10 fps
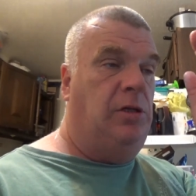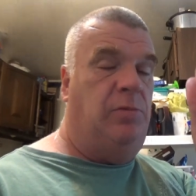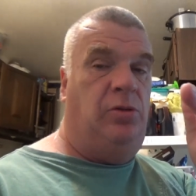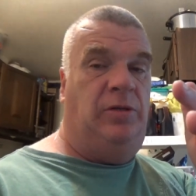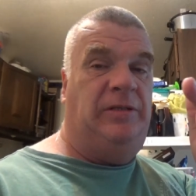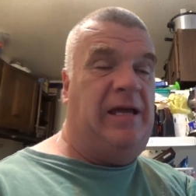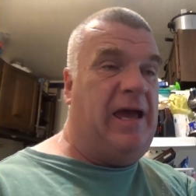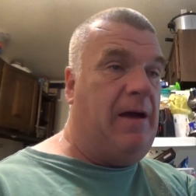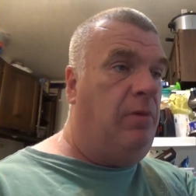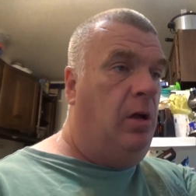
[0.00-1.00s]
community
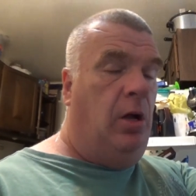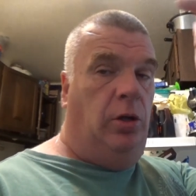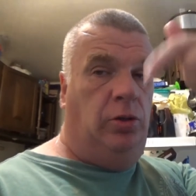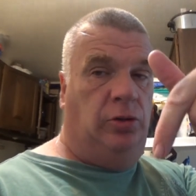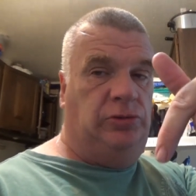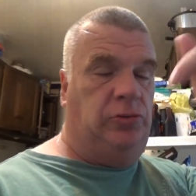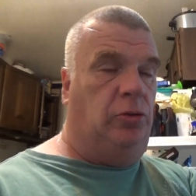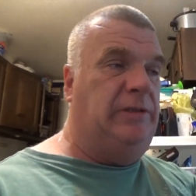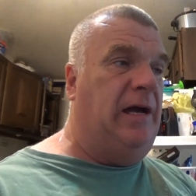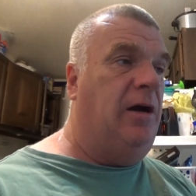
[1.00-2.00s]
tab, go
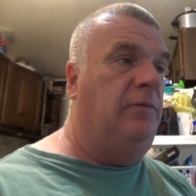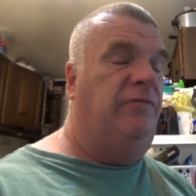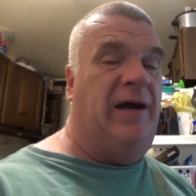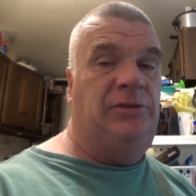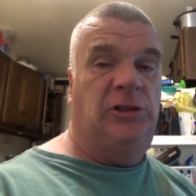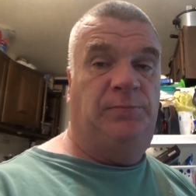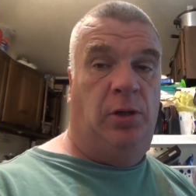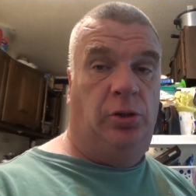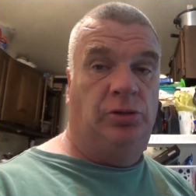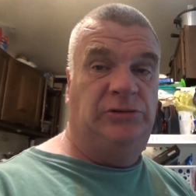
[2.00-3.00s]
scroll down, find those
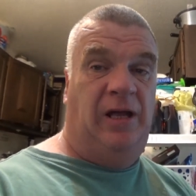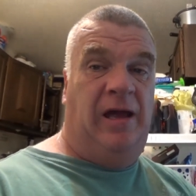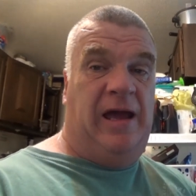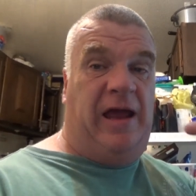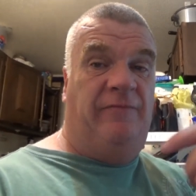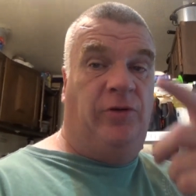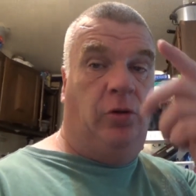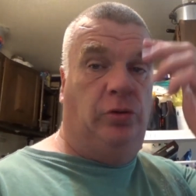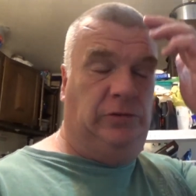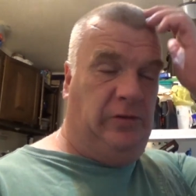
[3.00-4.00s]
polls, and
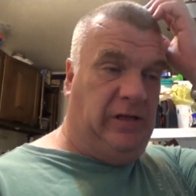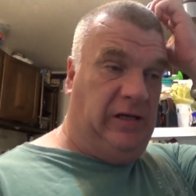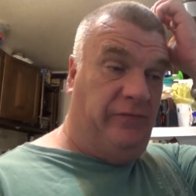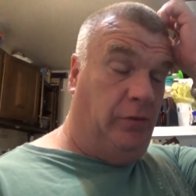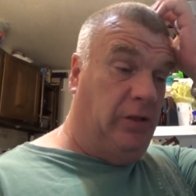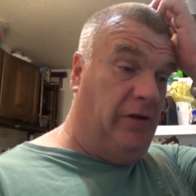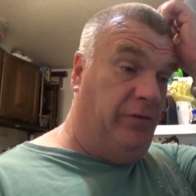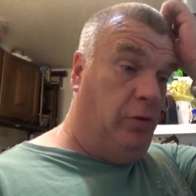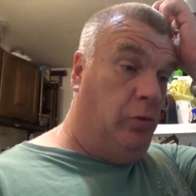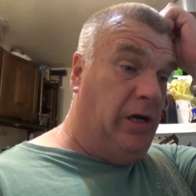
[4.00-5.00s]
vote uh, for
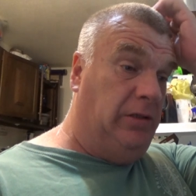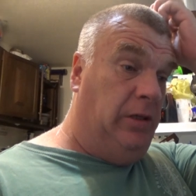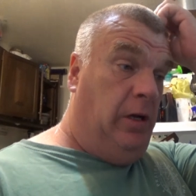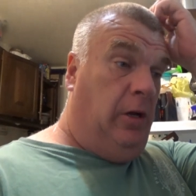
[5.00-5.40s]
whatever you want.